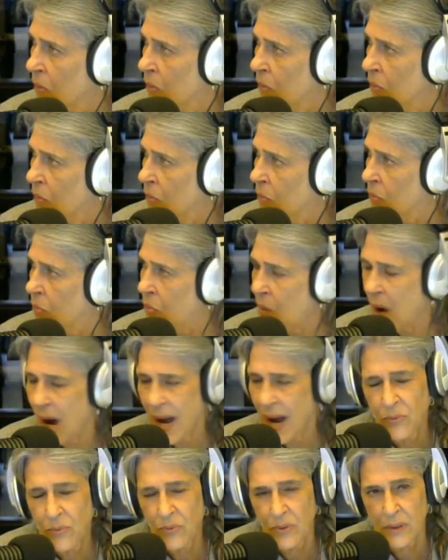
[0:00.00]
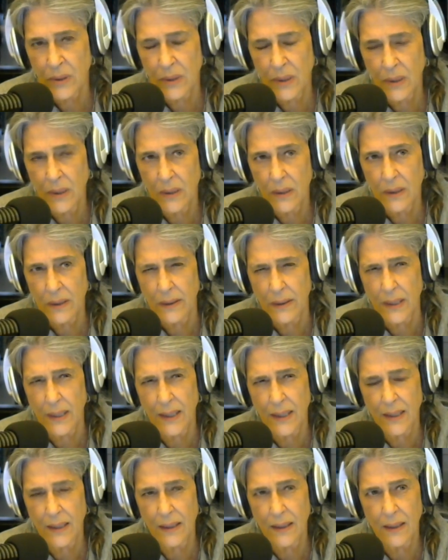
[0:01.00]
Why would
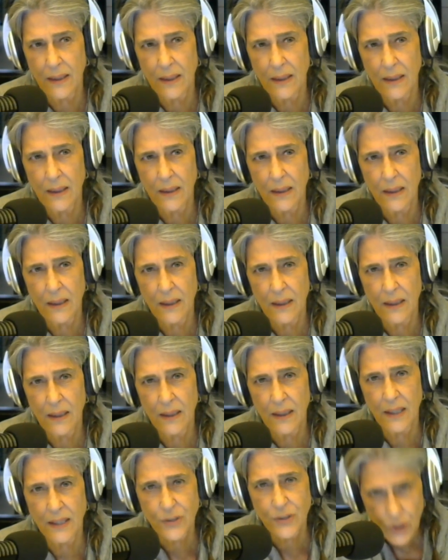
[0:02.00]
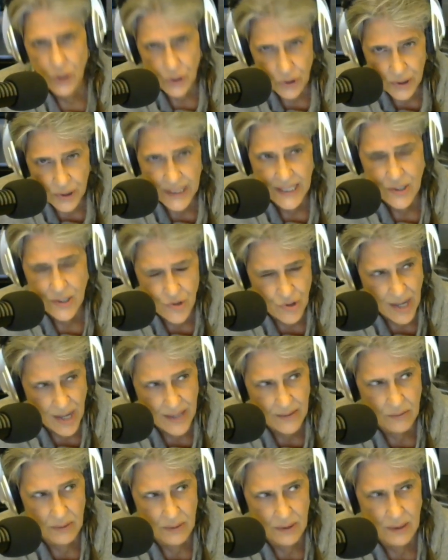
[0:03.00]
the Attorney
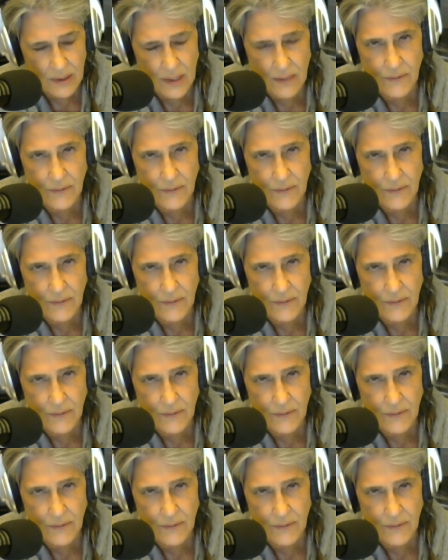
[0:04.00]
General of the